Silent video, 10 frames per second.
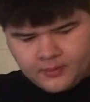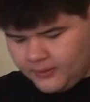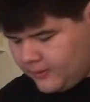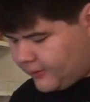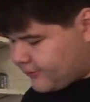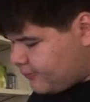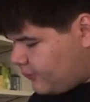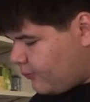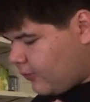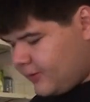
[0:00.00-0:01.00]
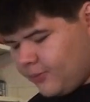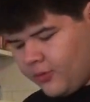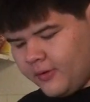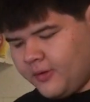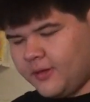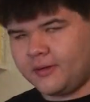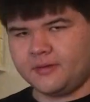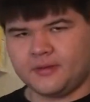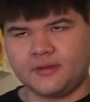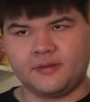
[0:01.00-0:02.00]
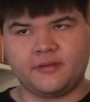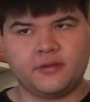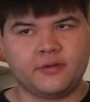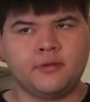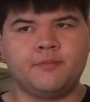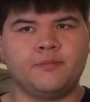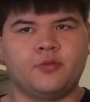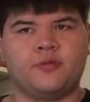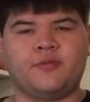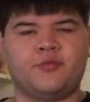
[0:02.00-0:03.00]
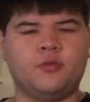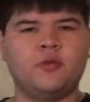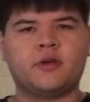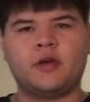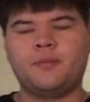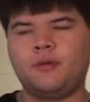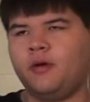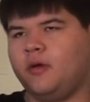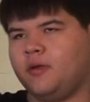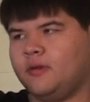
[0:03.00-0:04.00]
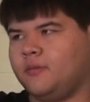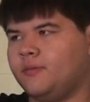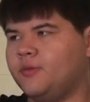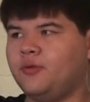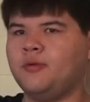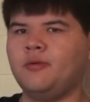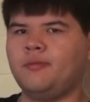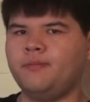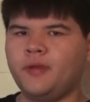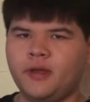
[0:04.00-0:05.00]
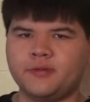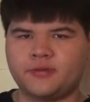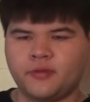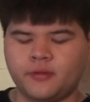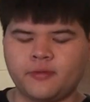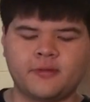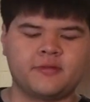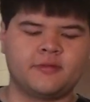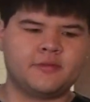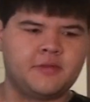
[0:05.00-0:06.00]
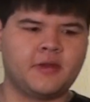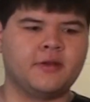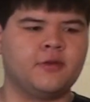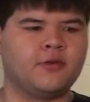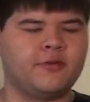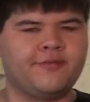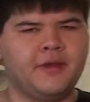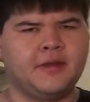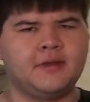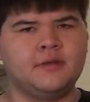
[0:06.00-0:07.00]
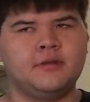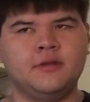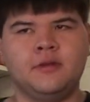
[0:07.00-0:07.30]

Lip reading: I guess one more HUG to consider, sort of if you look up on Google HUGS yo-yo, this is the HUG you're going to find.